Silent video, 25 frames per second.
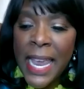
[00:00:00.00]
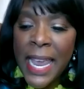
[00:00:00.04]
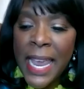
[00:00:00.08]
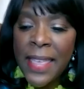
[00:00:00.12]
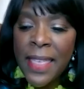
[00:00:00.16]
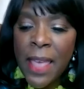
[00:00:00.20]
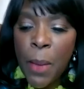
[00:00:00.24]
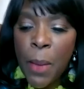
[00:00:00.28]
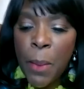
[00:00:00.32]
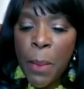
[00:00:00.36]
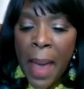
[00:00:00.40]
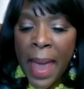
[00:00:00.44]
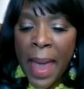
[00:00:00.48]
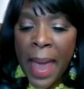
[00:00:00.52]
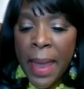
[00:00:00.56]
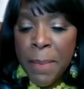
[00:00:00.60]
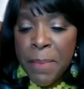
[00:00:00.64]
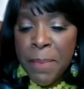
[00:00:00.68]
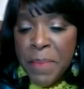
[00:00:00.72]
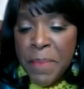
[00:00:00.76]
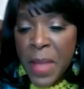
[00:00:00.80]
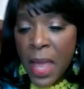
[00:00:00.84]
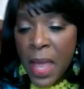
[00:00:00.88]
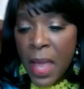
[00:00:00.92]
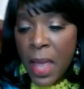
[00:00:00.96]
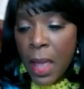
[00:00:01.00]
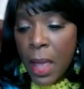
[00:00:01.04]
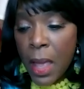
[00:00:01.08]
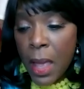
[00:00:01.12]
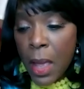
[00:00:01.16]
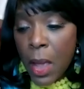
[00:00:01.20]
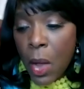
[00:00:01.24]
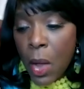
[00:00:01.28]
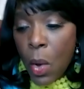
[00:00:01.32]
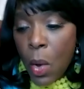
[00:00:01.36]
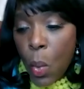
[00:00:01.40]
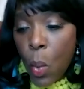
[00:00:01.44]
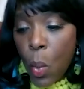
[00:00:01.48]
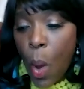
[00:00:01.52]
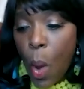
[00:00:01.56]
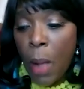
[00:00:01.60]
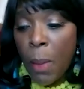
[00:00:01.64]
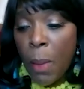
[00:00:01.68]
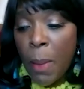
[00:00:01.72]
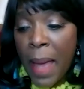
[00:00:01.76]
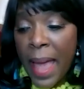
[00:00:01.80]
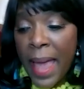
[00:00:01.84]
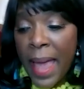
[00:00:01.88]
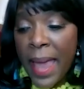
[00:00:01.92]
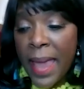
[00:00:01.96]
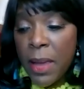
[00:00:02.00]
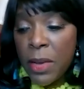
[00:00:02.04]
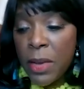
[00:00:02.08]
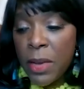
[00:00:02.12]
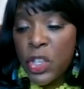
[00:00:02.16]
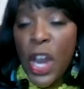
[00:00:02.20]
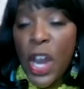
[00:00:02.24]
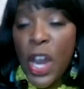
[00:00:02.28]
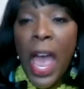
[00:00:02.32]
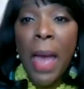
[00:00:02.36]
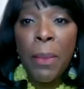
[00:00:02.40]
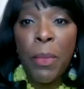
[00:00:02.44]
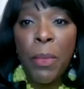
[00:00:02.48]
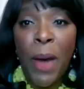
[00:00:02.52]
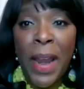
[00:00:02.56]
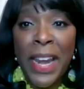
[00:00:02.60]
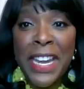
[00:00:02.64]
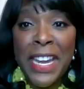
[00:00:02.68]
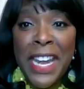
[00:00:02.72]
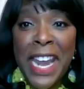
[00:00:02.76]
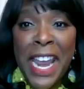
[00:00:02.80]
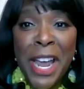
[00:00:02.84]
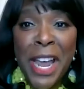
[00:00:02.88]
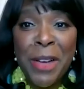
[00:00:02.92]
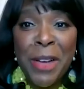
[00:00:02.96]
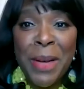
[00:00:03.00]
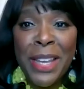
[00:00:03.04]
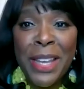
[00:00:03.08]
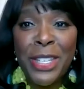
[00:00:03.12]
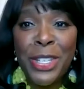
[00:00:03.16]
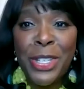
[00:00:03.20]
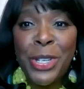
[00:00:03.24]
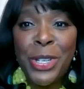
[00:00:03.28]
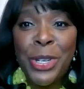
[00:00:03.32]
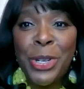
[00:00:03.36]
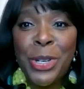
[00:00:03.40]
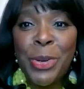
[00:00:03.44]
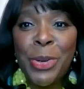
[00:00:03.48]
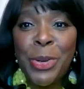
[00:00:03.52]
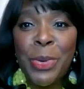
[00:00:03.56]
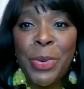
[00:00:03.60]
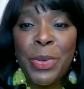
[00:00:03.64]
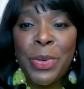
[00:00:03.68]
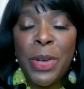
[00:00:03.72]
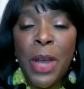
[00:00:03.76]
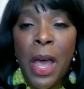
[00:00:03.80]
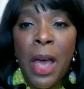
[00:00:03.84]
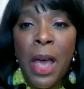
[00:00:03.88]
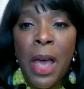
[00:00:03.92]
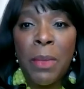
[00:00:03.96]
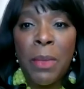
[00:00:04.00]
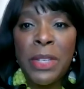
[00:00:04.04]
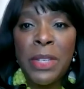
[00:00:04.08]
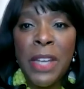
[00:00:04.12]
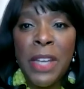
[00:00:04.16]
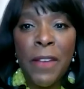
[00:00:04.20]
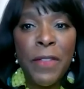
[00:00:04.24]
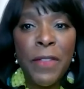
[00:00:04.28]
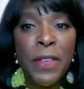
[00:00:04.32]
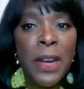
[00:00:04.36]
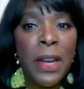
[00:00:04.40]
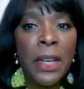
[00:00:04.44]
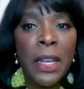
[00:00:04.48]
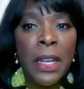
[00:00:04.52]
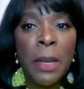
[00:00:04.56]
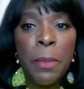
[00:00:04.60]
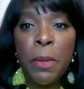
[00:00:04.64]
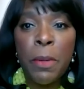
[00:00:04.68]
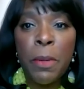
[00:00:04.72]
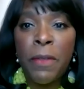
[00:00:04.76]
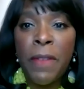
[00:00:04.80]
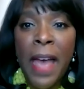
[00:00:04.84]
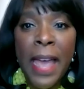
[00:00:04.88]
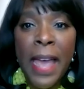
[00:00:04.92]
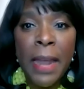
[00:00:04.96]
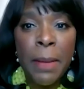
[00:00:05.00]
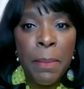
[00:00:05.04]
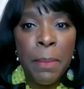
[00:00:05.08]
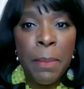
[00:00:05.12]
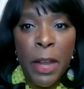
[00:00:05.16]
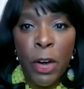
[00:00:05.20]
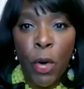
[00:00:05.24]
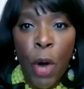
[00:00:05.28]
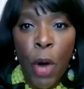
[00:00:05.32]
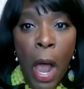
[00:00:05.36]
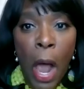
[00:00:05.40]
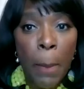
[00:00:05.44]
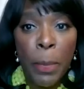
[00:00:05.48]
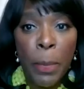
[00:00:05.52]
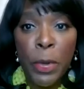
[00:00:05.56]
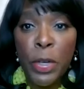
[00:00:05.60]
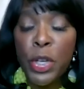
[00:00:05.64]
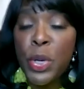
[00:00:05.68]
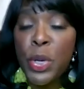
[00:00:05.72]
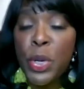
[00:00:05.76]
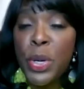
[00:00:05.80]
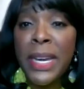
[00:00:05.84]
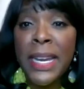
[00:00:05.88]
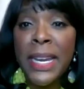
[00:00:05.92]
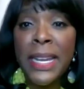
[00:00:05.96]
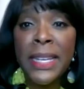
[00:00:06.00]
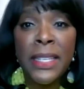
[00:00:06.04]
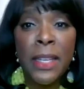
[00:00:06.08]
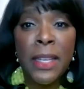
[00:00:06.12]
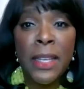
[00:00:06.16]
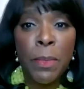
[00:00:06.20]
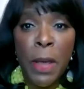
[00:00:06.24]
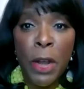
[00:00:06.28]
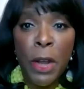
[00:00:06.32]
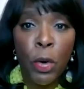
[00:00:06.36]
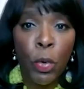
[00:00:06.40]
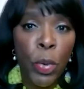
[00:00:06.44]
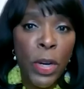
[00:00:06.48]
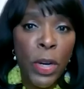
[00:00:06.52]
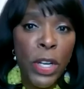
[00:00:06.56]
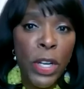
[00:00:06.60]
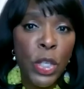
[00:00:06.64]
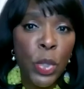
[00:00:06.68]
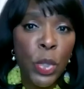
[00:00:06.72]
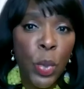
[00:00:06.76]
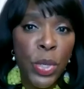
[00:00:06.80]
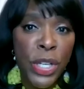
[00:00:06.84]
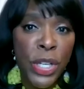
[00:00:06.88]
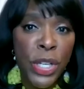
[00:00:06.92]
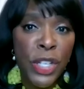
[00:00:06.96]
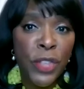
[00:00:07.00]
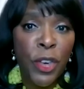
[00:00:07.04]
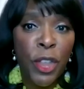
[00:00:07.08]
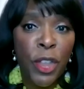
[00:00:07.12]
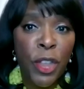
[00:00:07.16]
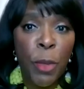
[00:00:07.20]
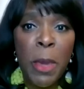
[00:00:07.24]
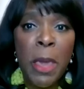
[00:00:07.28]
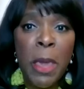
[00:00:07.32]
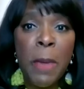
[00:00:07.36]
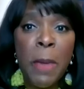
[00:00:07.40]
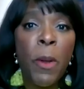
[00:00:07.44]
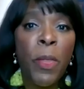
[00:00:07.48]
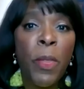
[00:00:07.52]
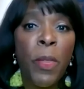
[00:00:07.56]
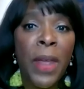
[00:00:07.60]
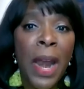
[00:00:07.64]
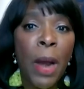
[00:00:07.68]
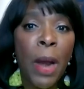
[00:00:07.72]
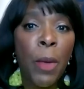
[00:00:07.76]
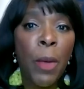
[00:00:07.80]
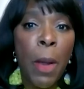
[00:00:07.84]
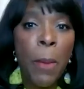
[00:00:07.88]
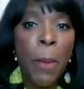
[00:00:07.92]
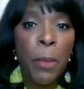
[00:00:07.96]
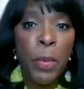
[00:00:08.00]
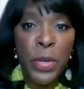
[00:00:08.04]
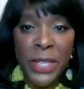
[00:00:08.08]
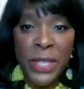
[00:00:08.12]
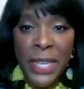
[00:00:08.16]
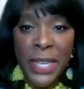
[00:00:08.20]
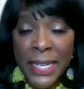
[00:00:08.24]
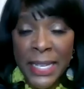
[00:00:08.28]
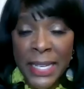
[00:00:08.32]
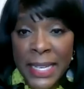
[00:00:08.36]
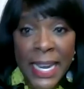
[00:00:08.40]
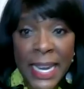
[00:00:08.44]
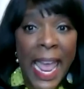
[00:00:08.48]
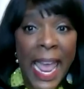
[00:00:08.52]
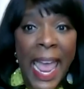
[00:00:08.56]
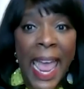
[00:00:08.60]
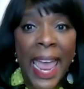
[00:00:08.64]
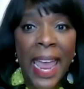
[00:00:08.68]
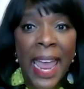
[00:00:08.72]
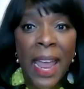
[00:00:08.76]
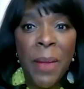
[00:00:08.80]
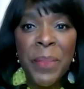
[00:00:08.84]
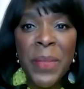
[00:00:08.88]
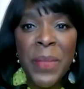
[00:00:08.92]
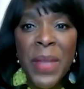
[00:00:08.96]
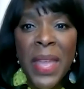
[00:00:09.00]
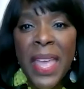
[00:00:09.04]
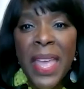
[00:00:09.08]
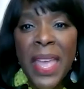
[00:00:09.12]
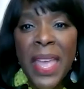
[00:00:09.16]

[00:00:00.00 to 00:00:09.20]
say that my job right now is to definitely provide better opportunities and better resources for the people that I represent today,